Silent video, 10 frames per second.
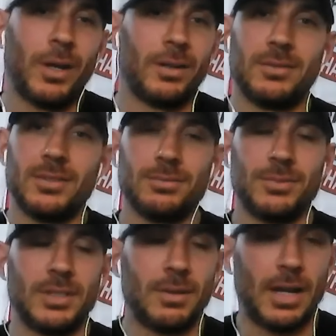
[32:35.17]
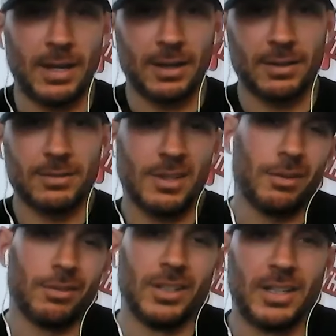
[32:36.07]
but
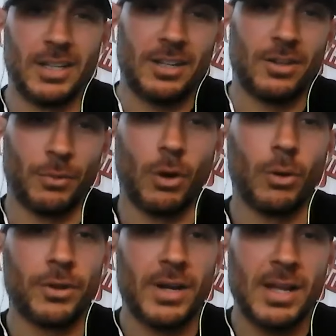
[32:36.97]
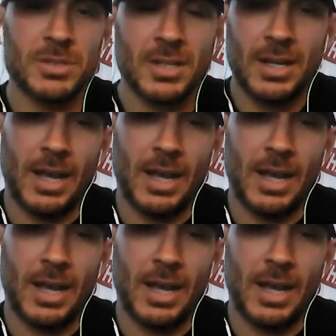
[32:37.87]
not really, like you don't know their names.